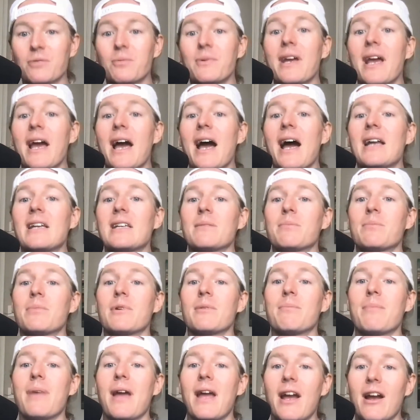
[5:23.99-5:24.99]
we had to
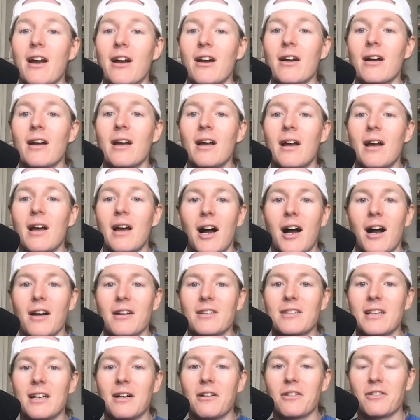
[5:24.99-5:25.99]
prepare
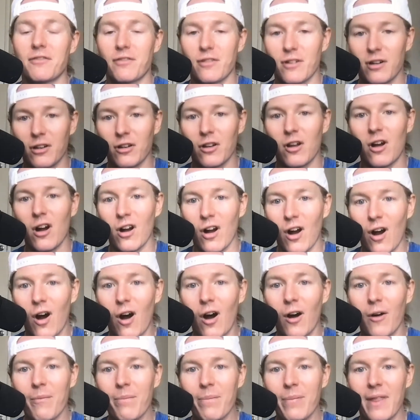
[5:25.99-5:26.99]
ourselves for a long
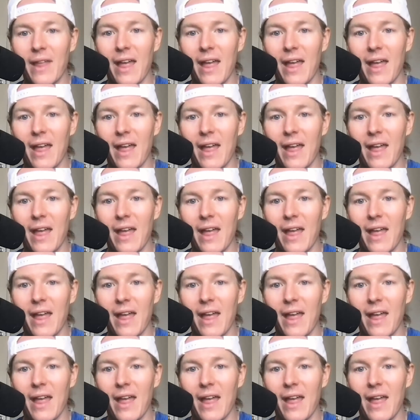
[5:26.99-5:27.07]
haul.